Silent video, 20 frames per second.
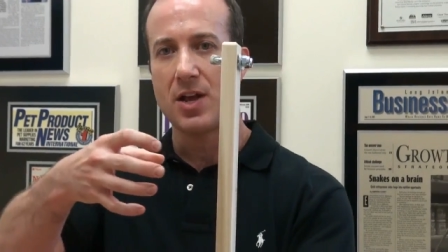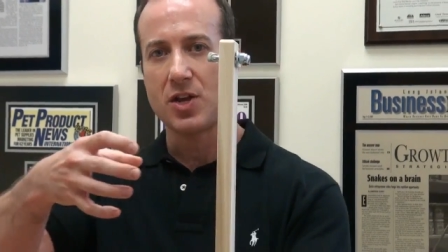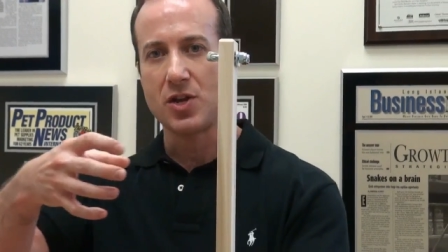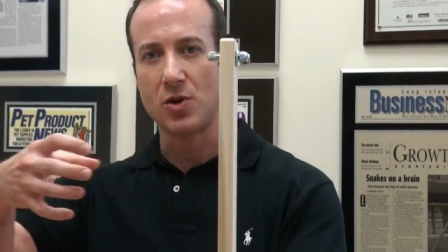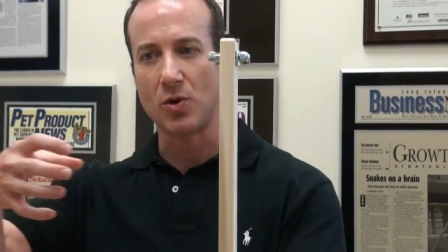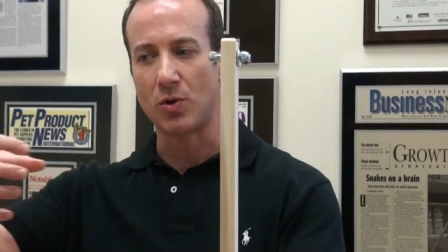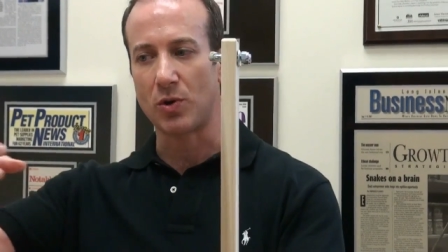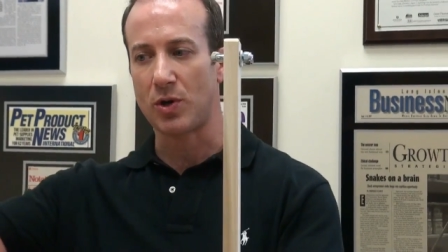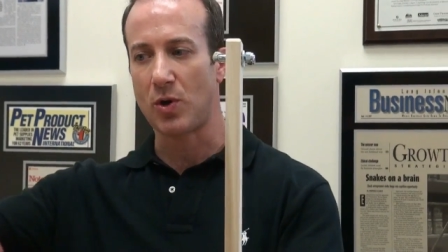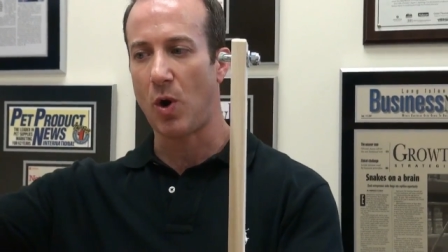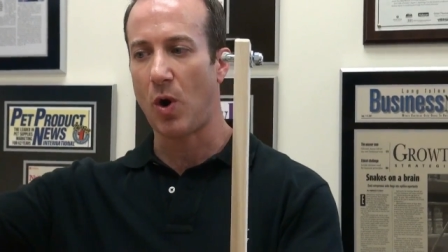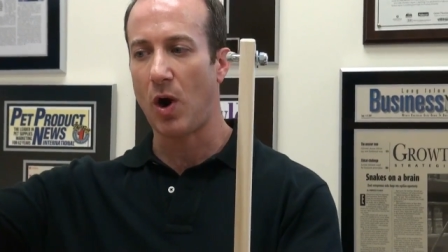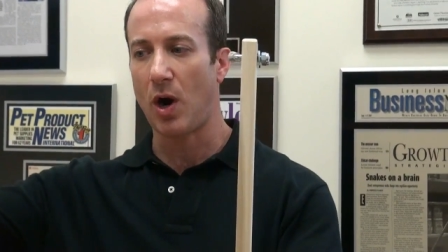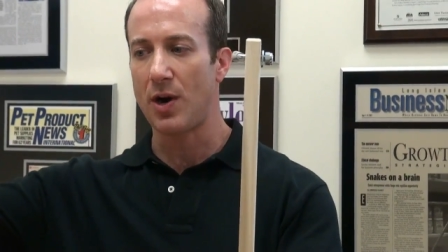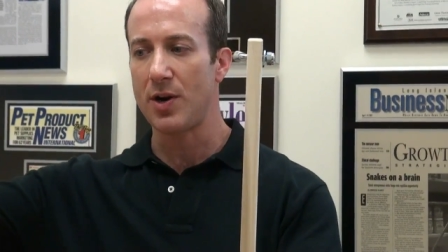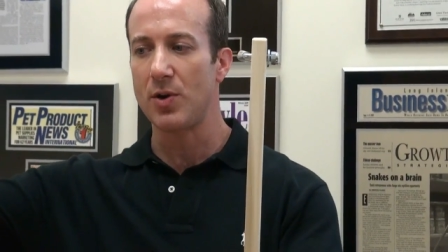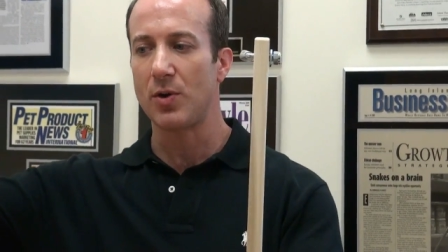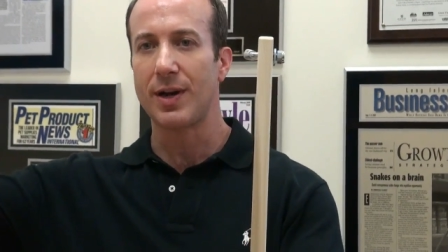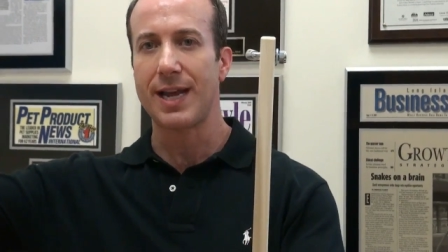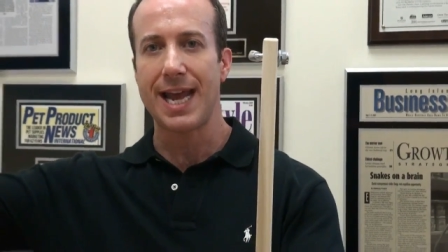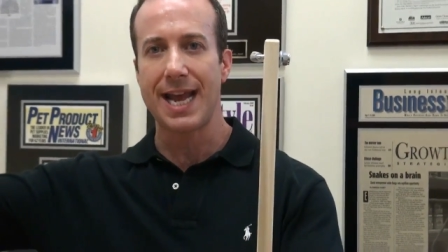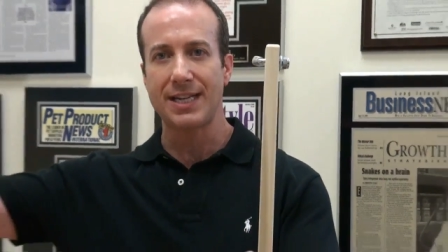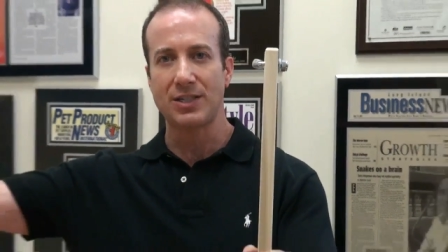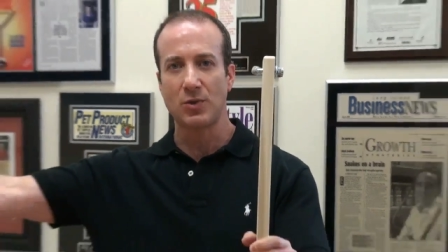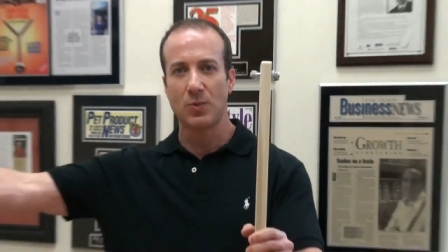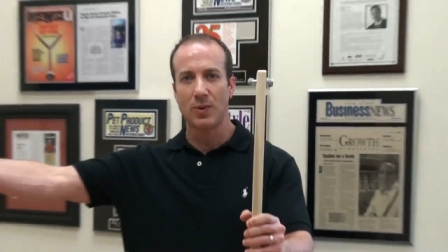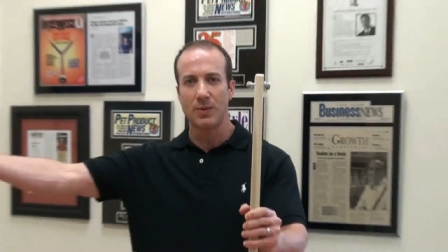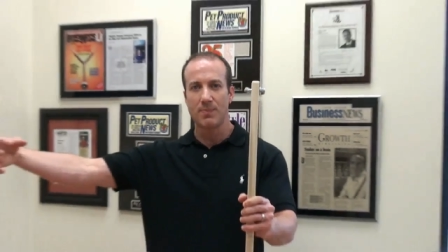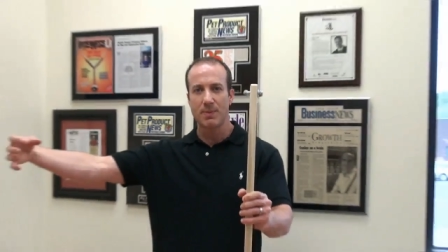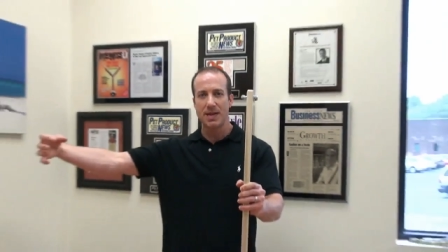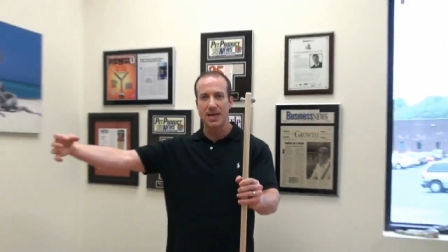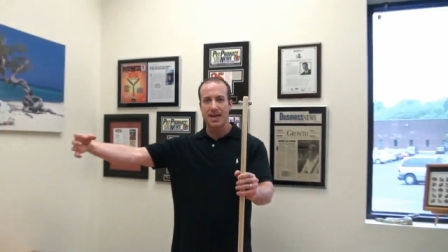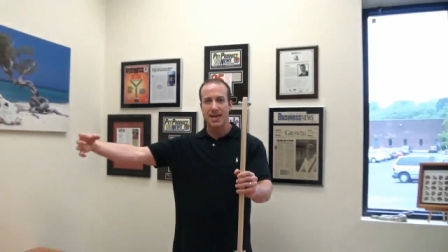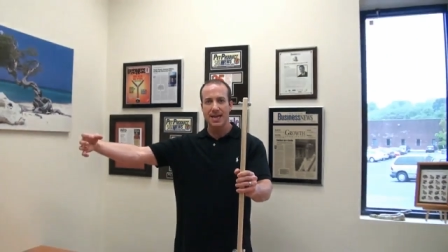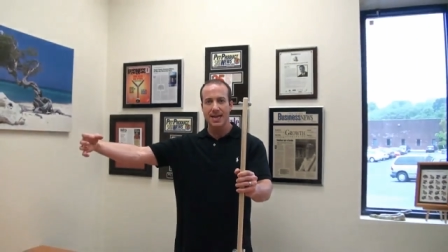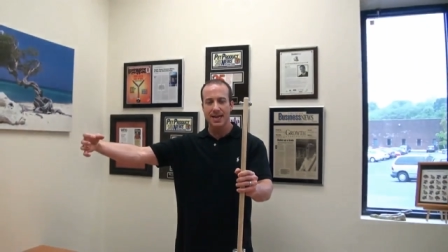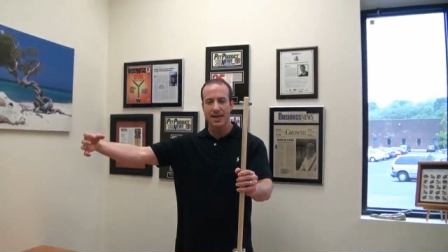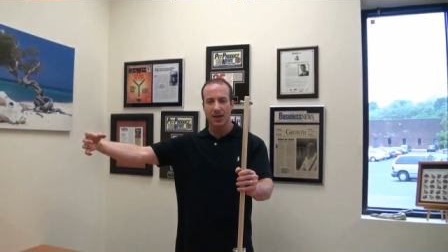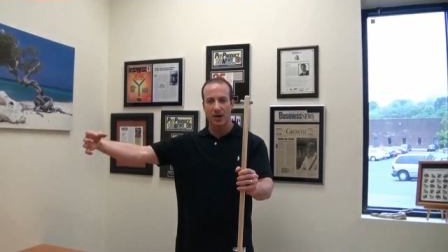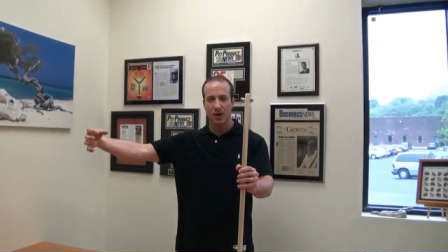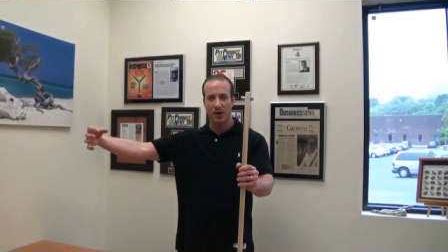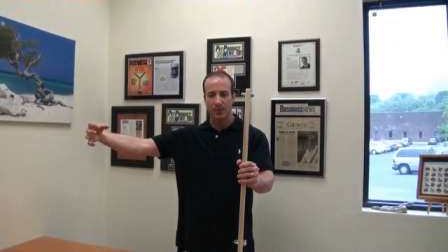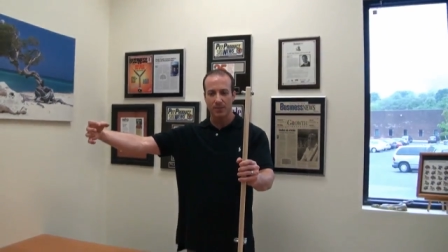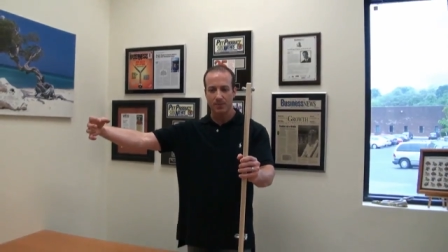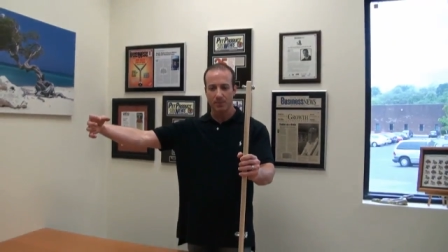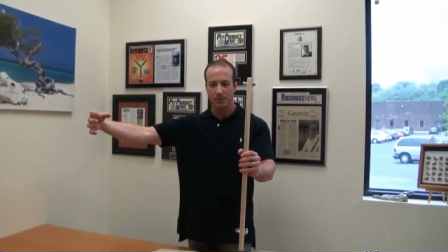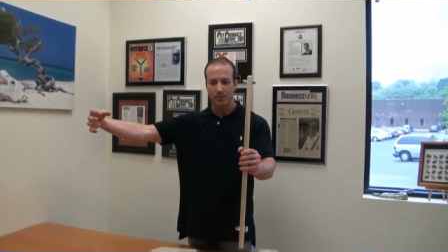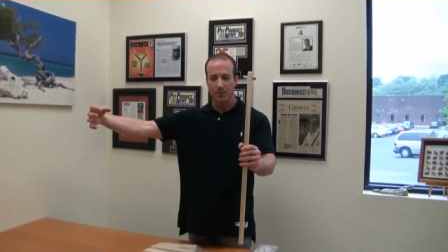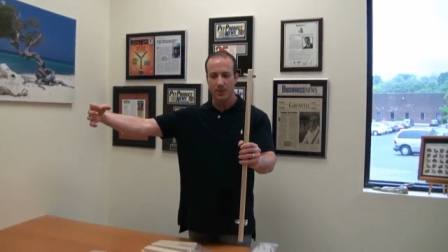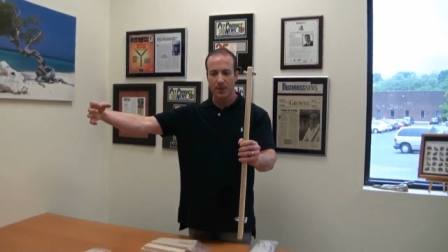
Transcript: Your Cardinal Gates would be here,